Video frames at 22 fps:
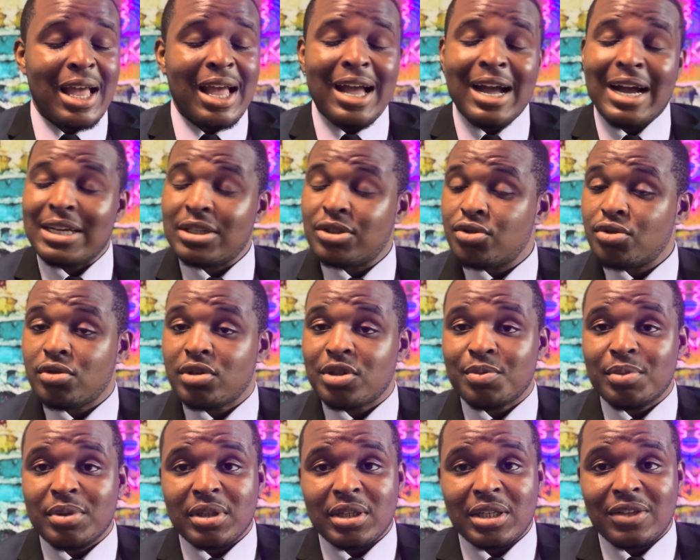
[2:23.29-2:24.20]
I truly
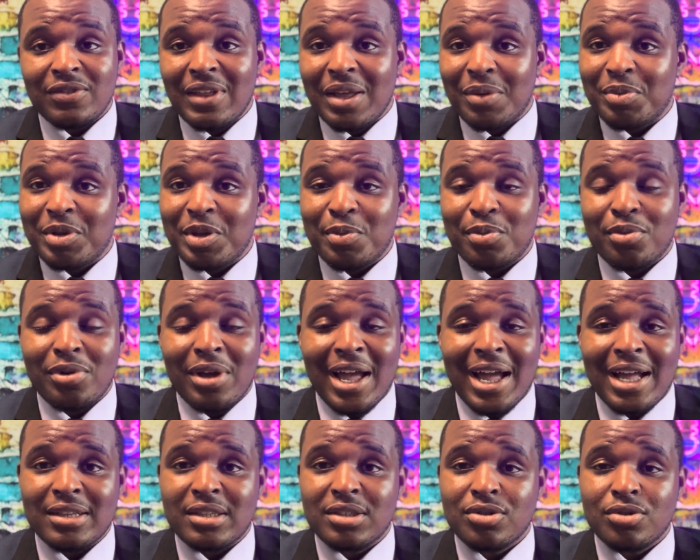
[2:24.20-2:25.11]
believe that people
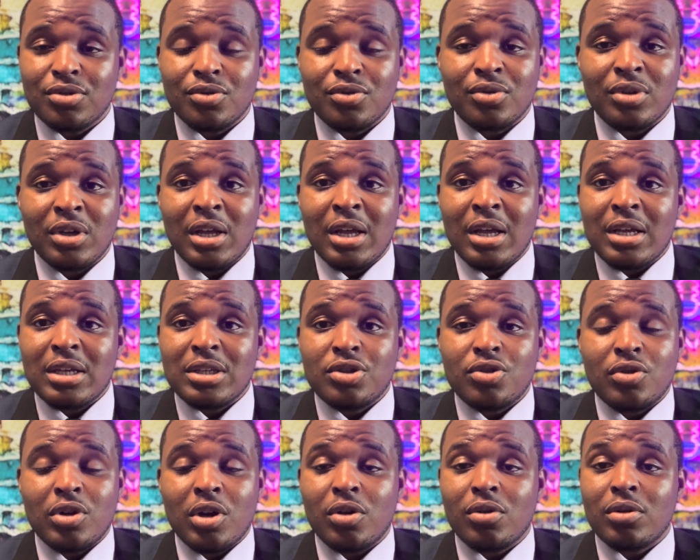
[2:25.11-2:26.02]
had to,
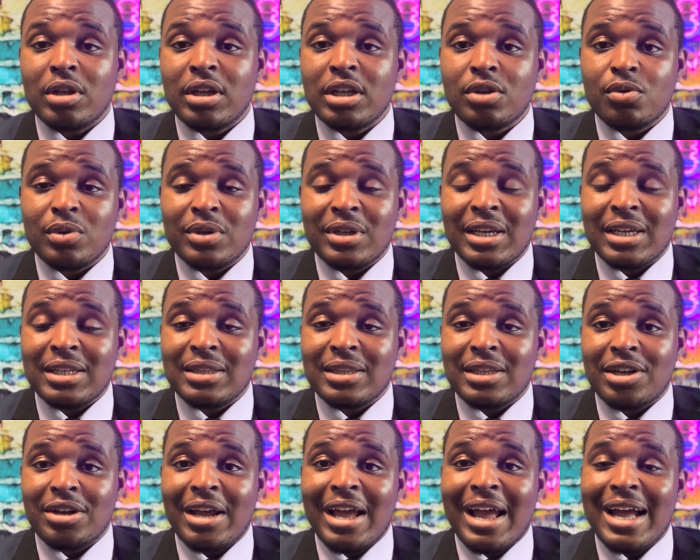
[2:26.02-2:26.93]
liquidate
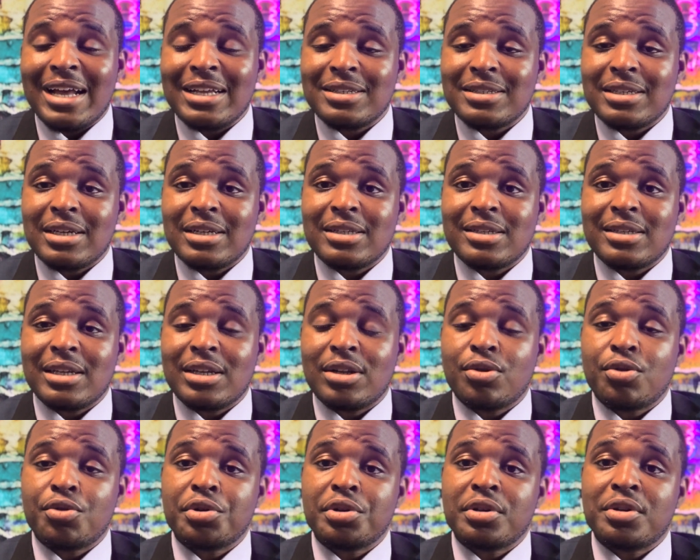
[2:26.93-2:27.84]
their assets in
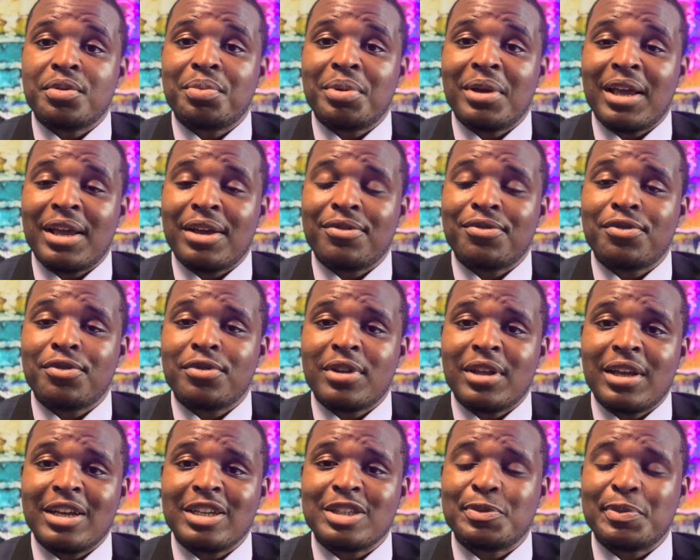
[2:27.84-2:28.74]
order to pay for
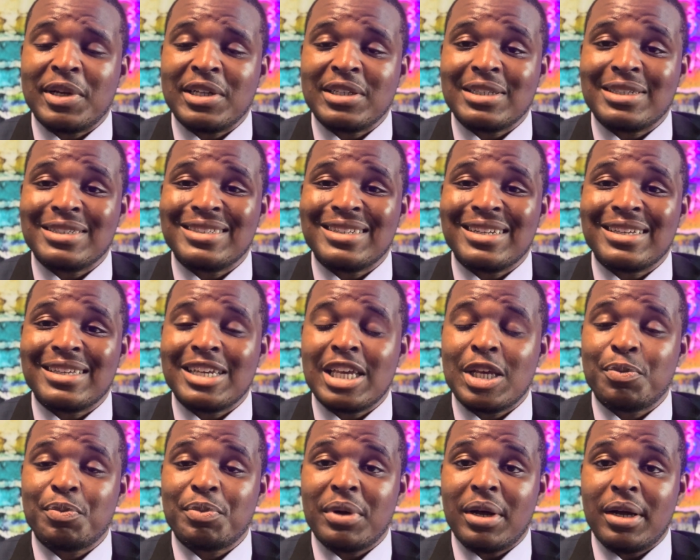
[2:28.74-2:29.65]
their expenses and
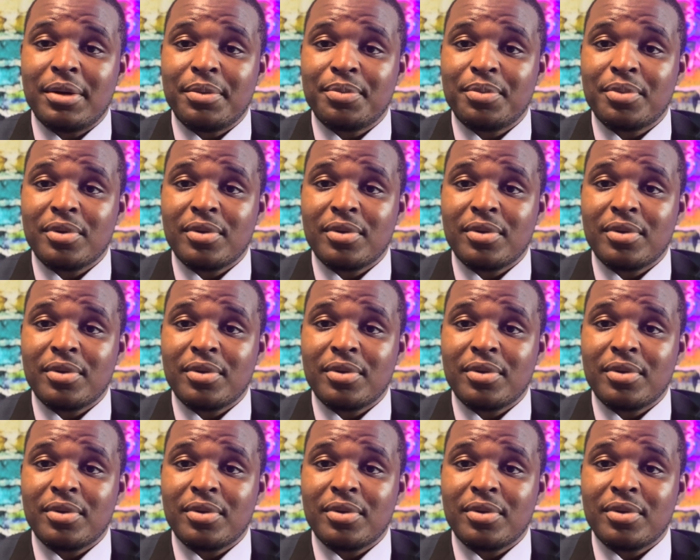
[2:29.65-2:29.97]
keep up.